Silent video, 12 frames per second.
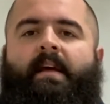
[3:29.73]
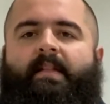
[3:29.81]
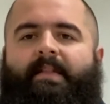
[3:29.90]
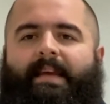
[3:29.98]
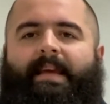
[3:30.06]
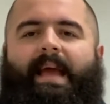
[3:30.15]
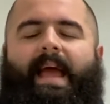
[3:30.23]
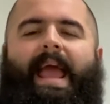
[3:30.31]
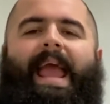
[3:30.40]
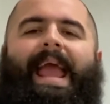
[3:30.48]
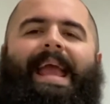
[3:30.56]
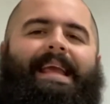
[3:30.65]
the
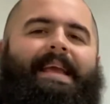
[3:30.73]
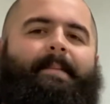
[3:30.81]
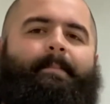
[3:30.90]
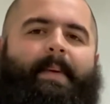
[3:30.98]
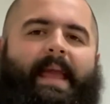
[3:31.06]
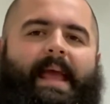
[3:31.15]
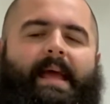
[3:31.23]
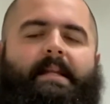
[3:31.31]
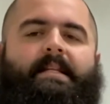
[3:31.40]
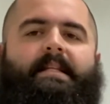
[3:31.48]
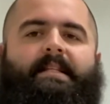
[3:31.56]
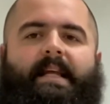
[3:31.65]
hanging
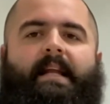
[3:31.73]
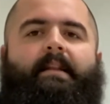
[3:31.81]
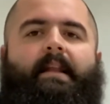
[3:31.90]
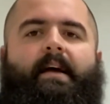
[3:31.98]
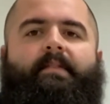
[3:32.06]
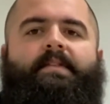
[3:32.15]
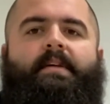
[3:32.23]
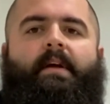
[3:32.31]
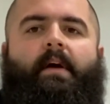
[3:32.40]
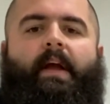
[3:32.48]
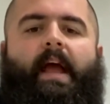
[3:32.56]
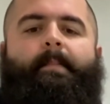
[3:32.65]
band deadlift,
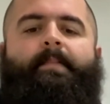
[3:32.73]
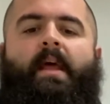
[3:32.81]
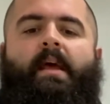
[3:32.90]
okay,